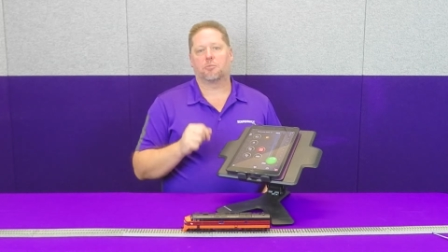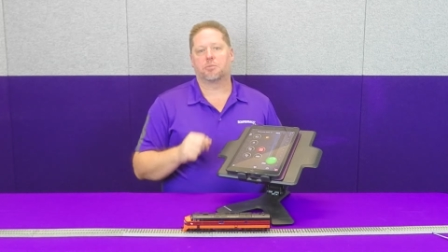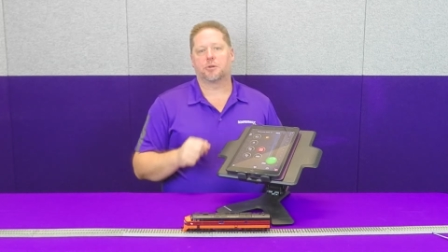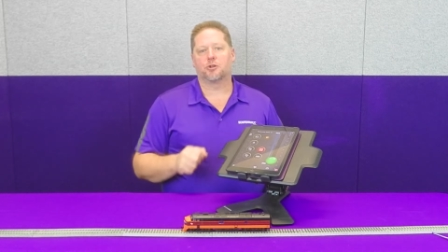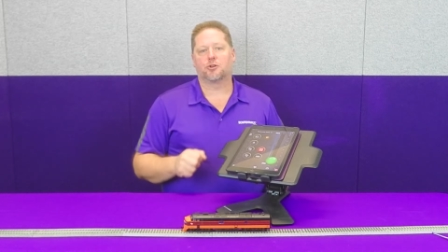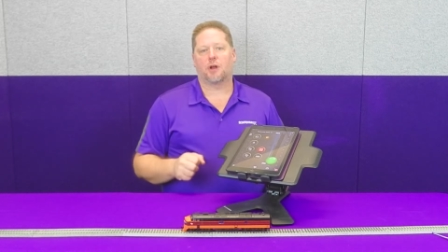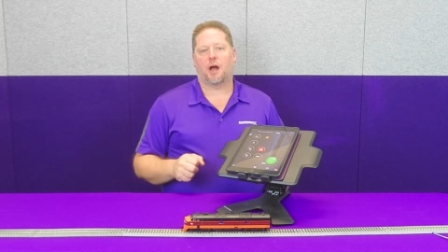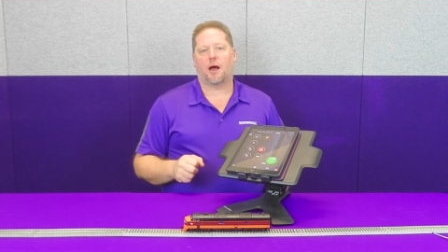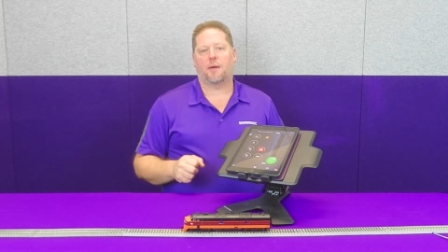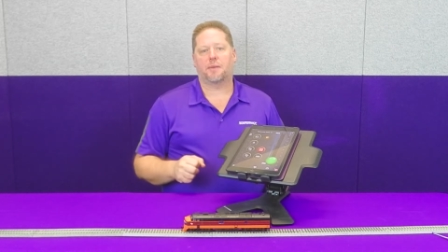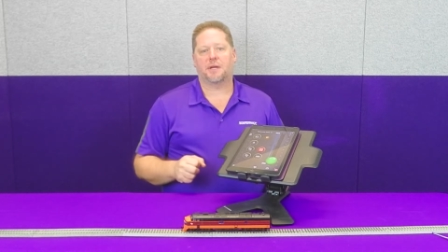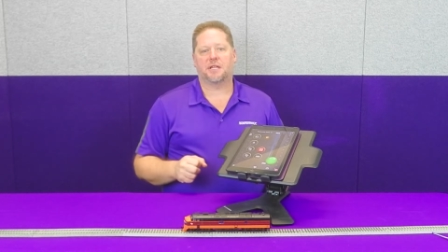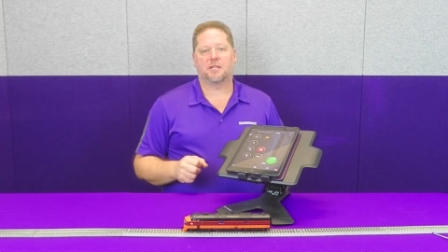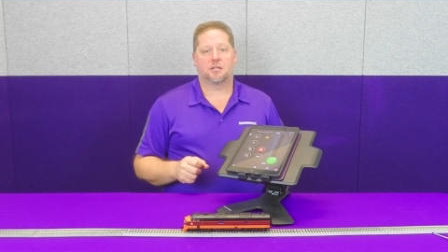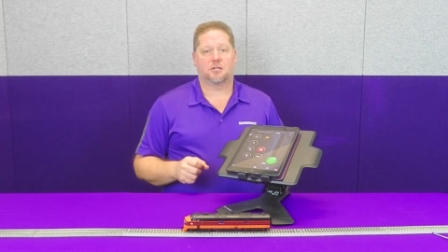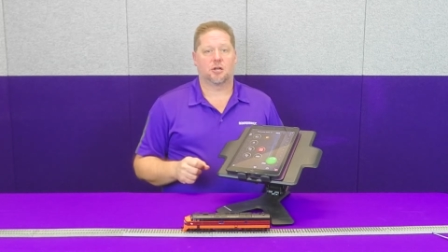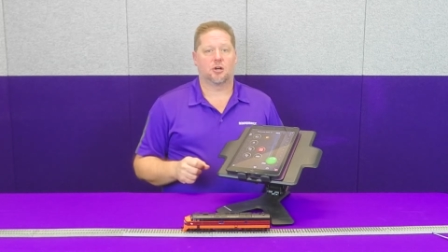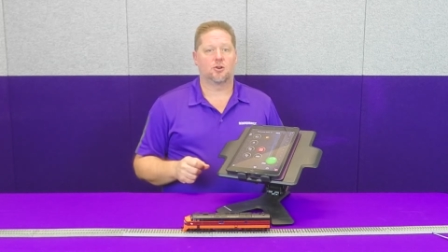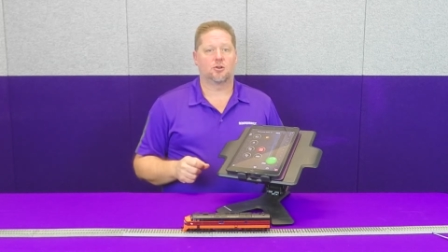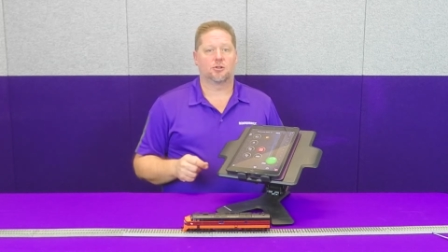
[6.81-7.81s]
Blunami
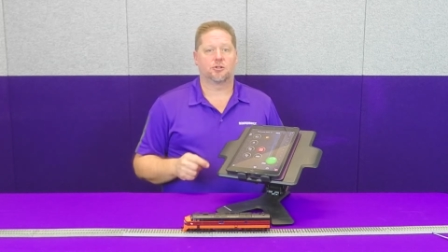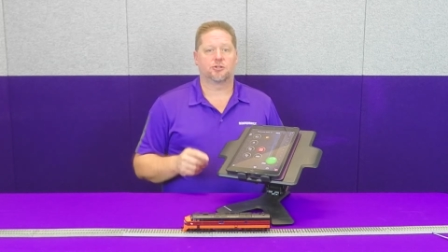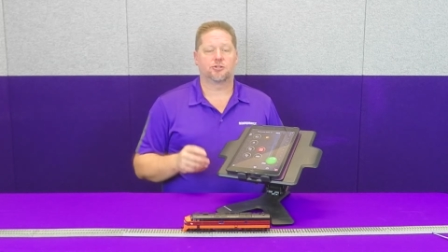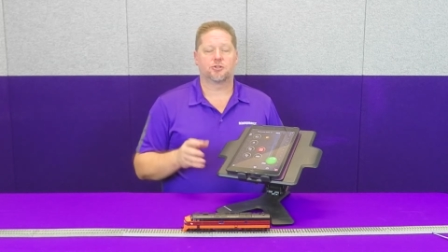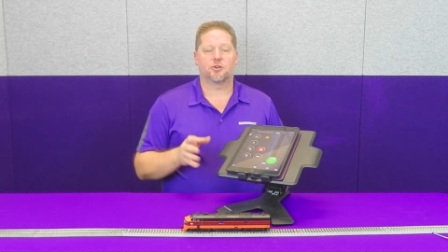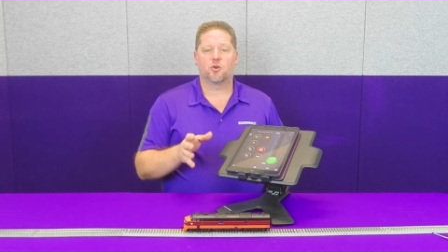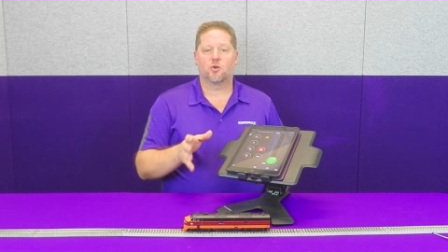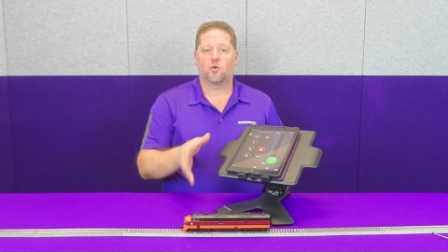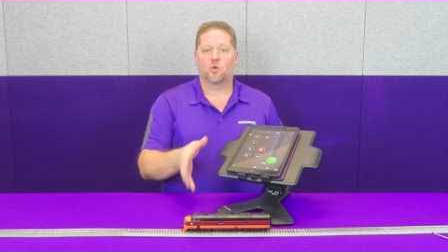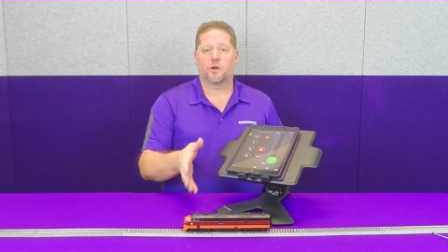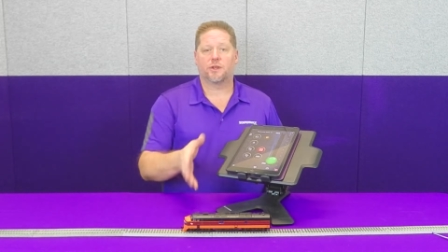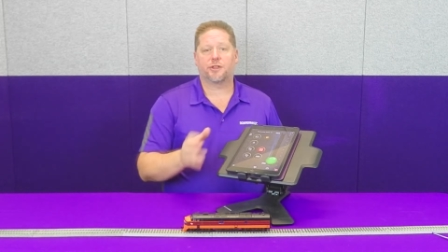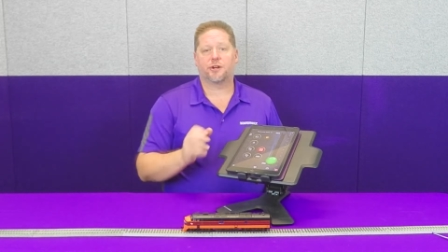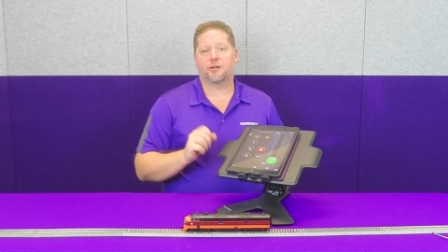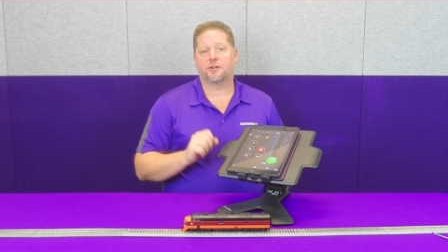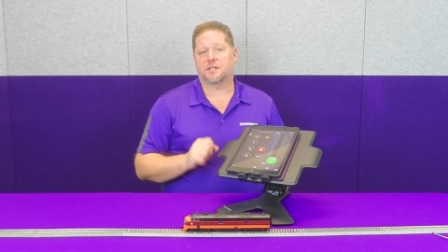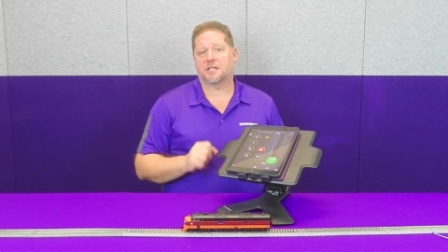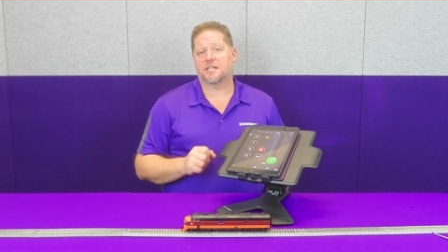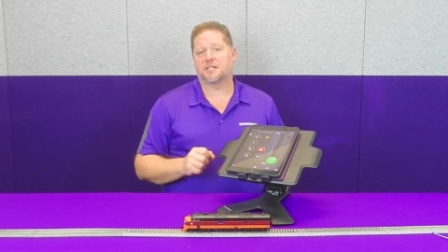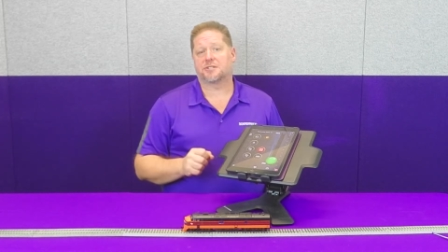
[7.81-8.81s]
decoders with
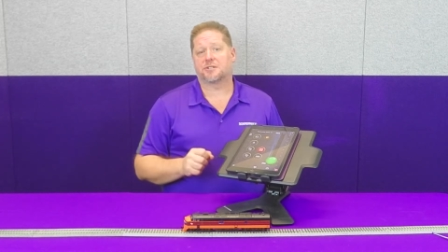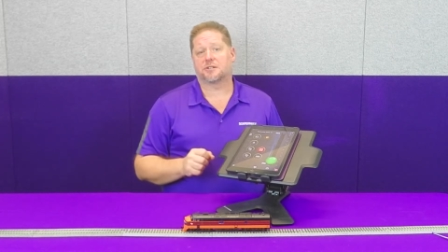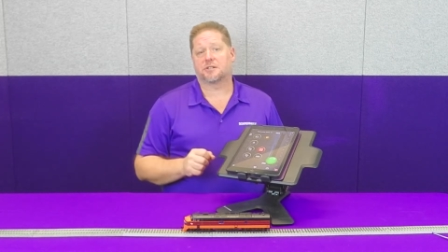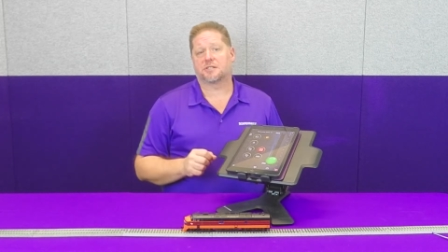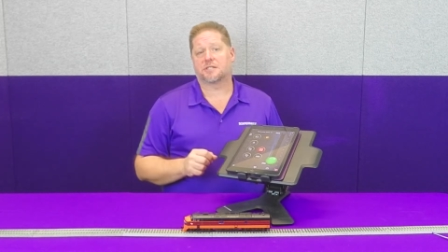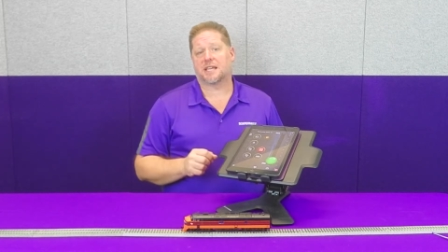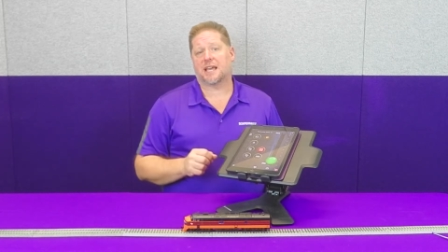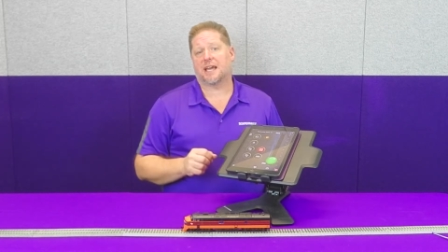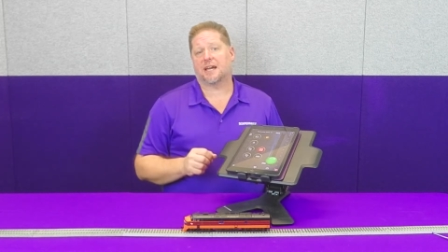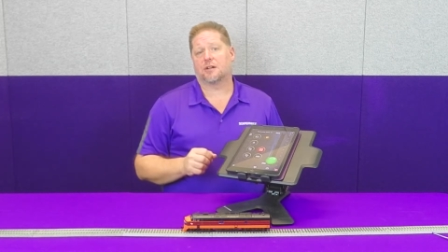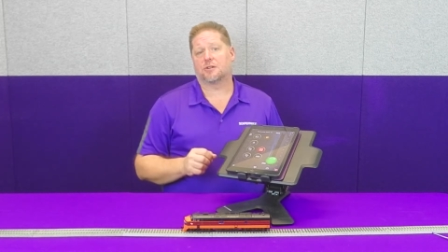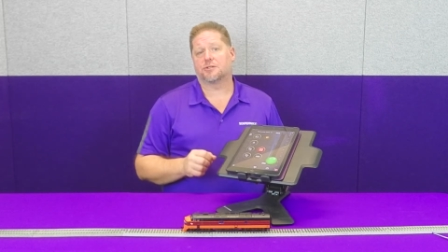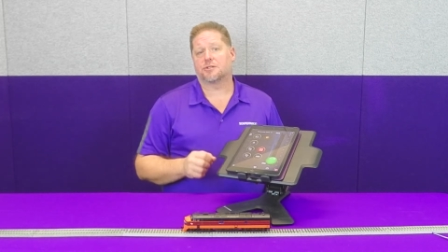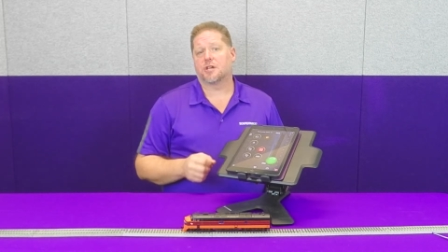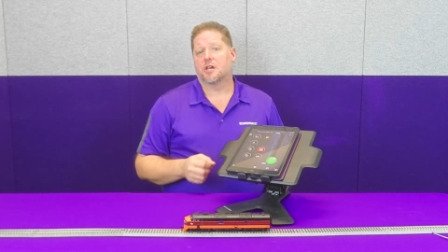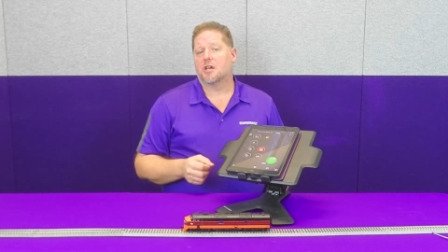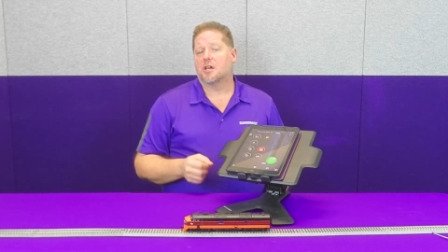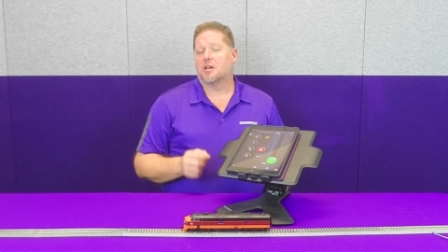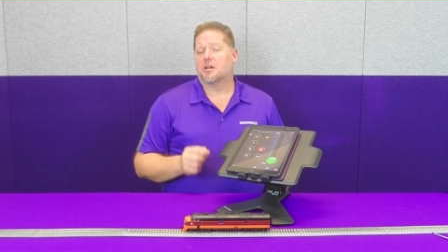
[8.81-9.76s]
our diesel sounds.